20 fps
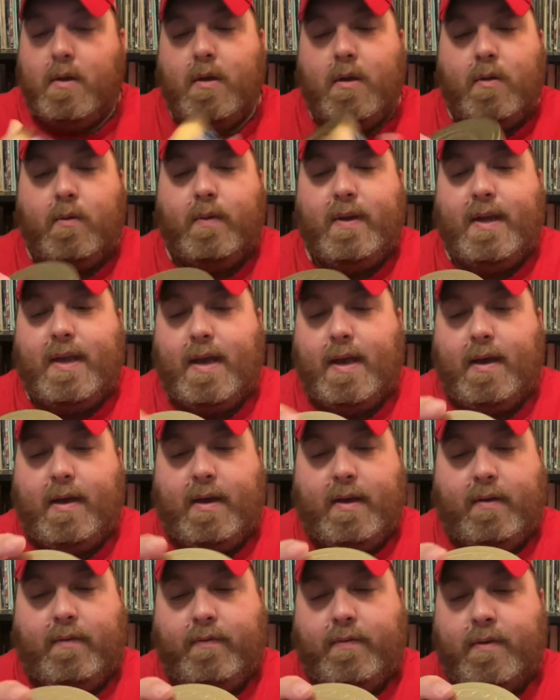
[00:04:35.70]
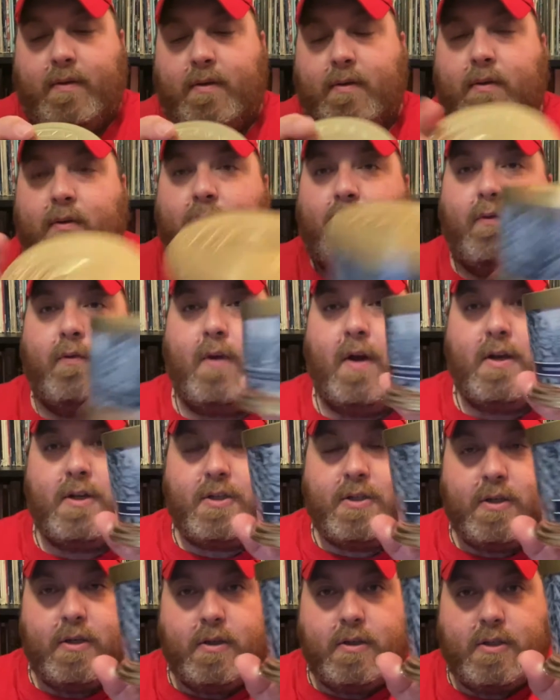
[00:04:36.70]
we have
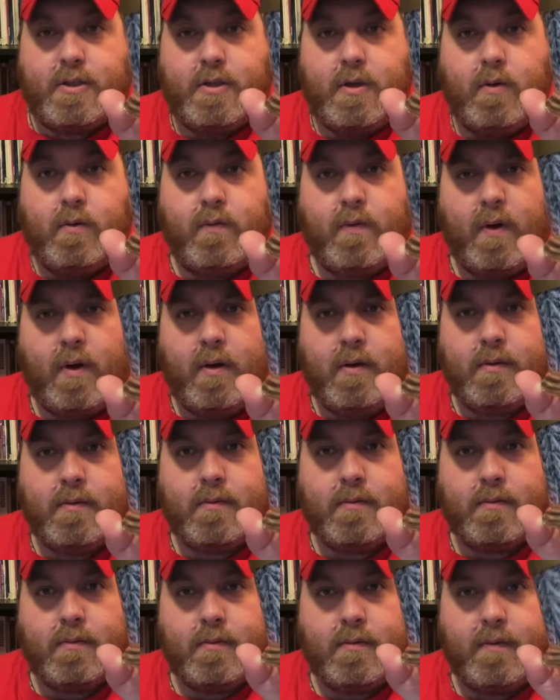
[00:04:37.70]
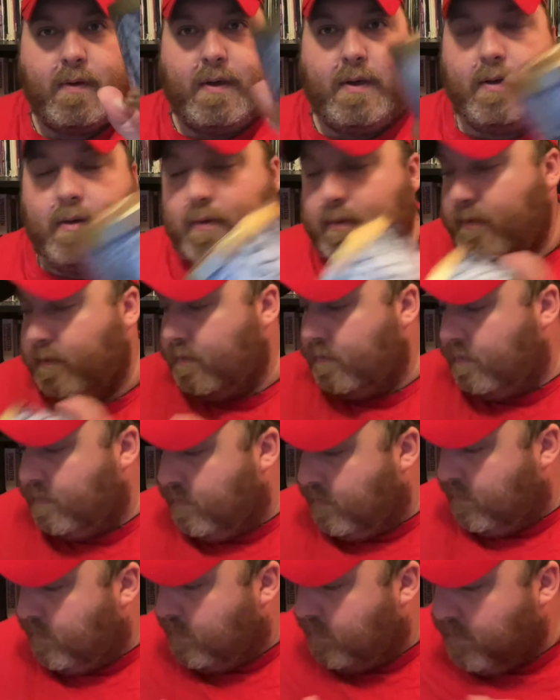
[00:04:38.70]
Fresh Snowfall right here.
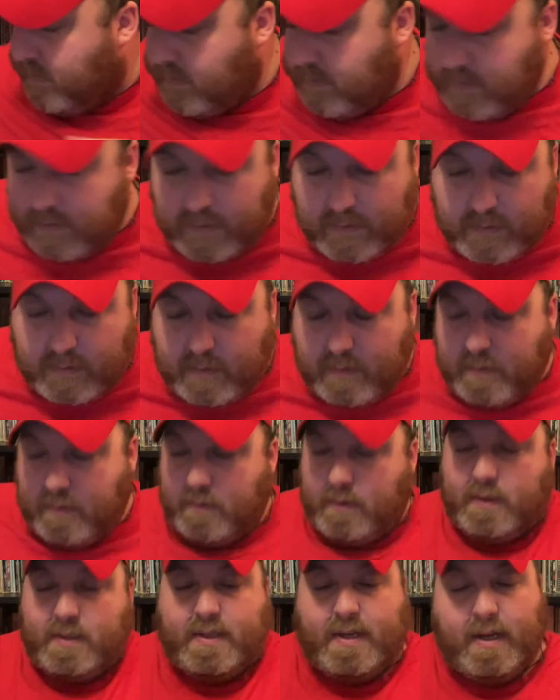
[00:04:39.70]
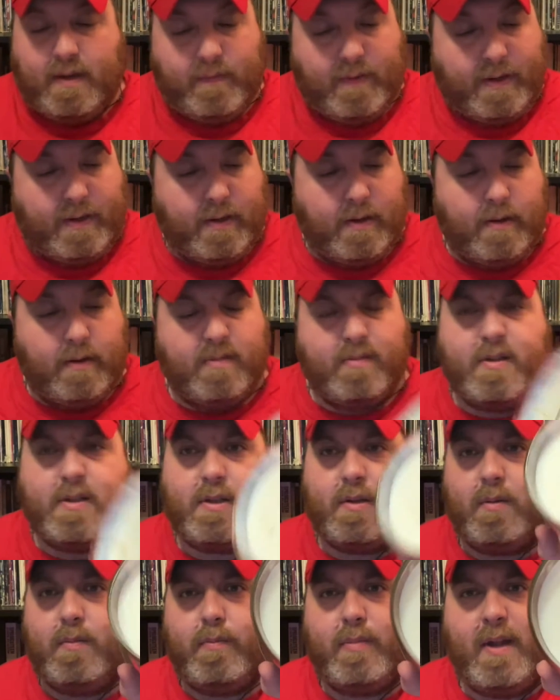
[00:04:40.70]
It's kind of like a,
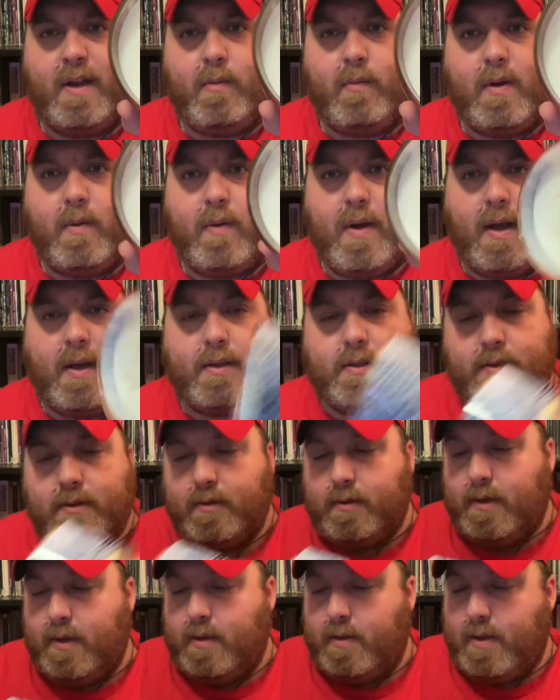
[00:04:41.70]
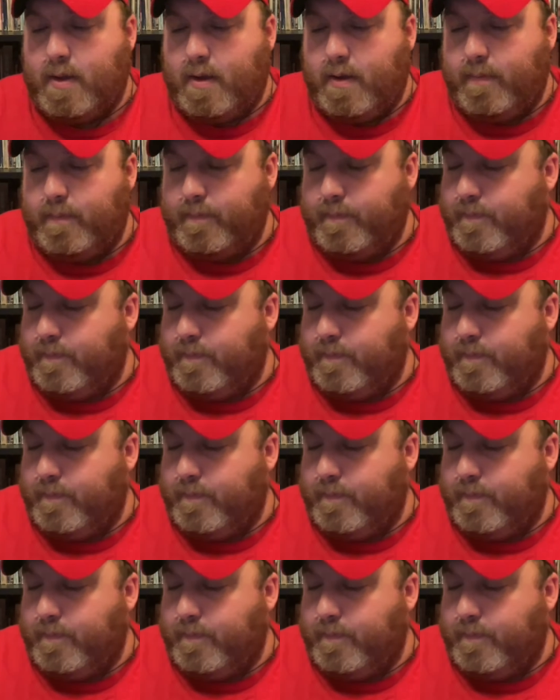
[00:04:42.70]
just a plain white wax in that.